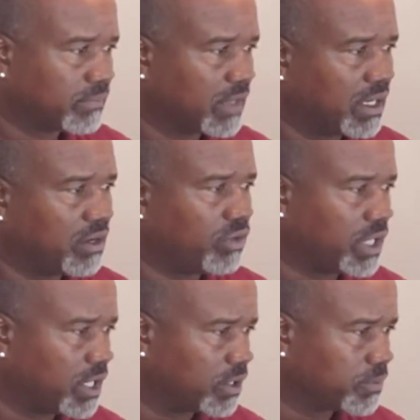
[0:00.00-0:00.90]
every
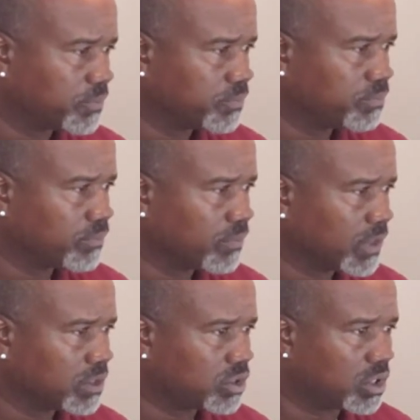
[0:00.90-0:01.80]
year.
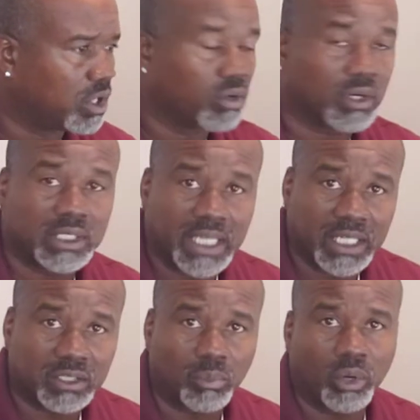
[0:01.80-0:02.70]
So the longer it takes,
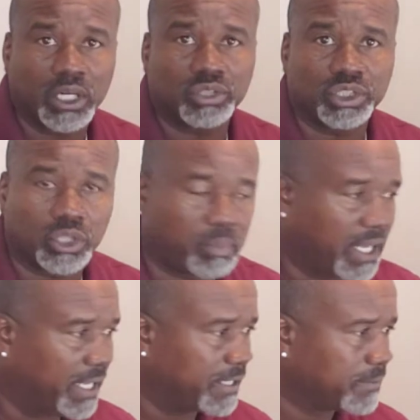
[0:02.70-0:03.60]
the more interest you're
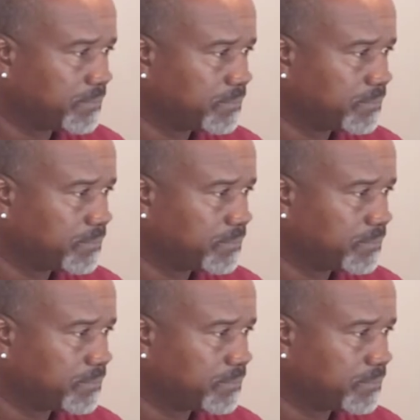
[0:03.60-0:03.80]
paying.